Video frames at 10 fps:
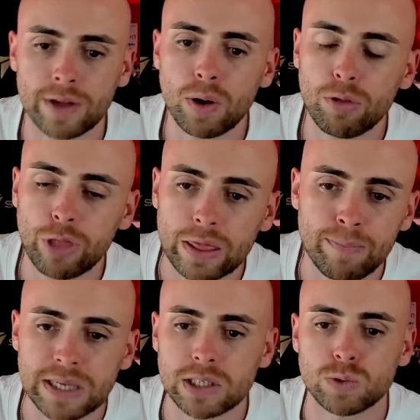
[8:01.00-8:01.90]
don't think the
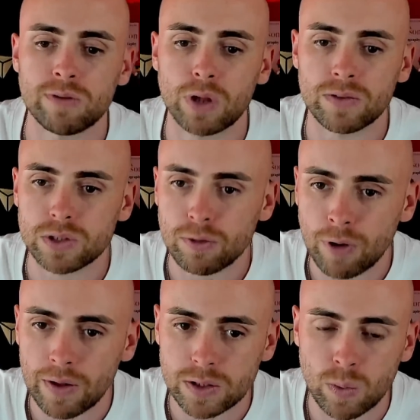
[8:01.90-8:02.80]
business we've done so
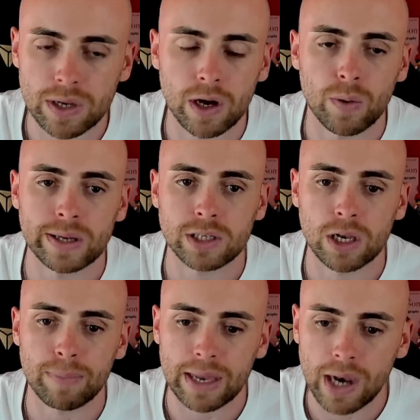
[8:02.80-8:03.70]
far this window is going
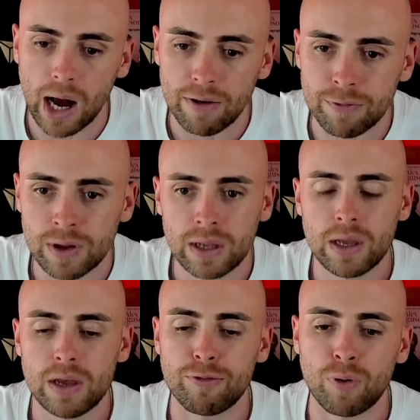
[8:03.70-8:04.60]
to be enough
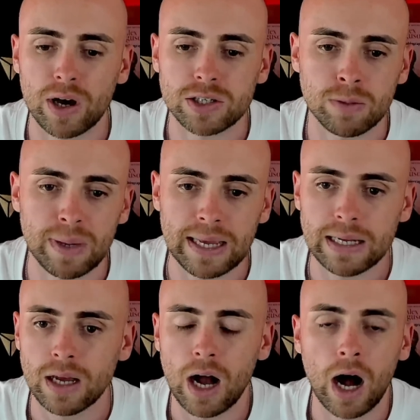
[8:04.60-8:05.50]
for us to
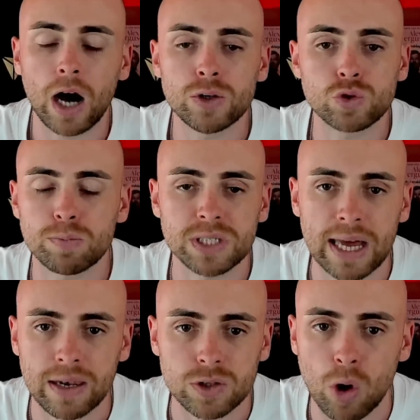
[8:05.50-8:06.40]
be
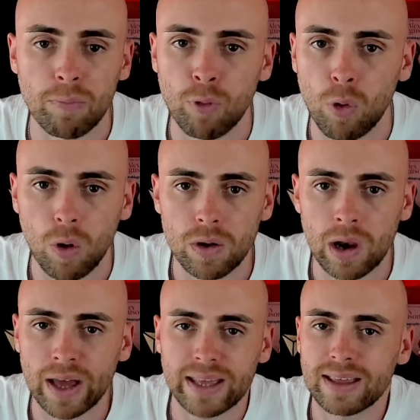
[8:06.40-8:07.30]
100% top 4.
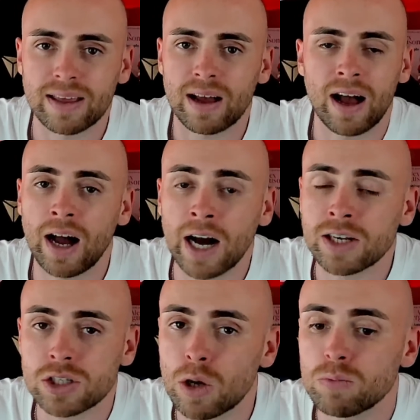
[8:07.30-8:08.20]
Like, I
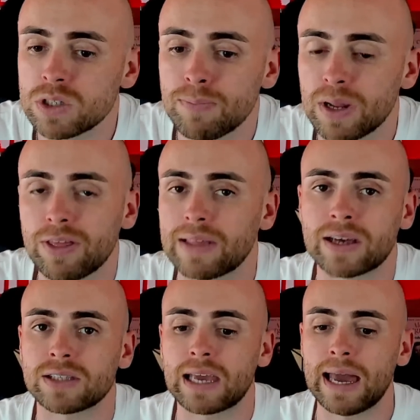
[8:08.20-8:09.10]
just don't simply think
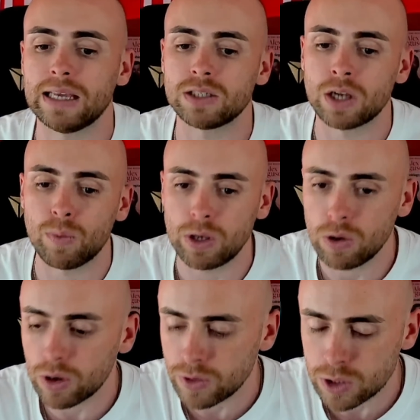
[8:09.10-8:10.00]
that's the case. You know, when you
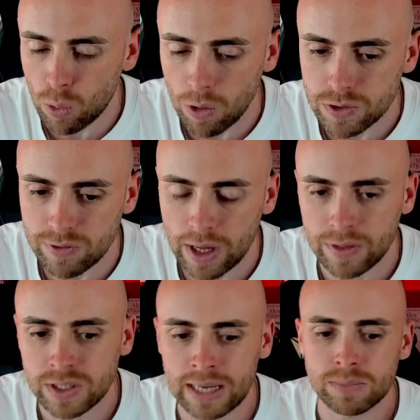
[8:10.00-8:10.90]
look at the squads of the other
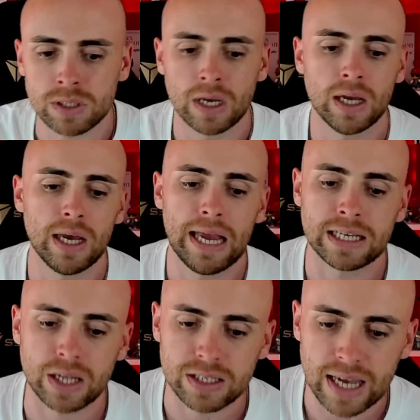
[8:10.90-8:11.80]
teams,
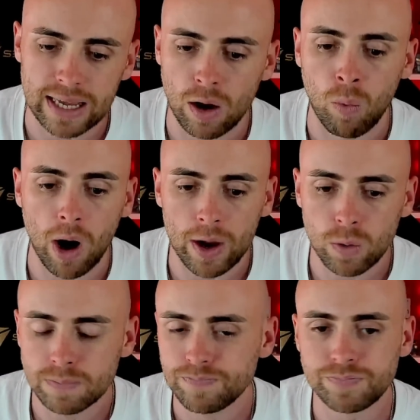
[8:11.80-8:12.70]
it's going to take a while.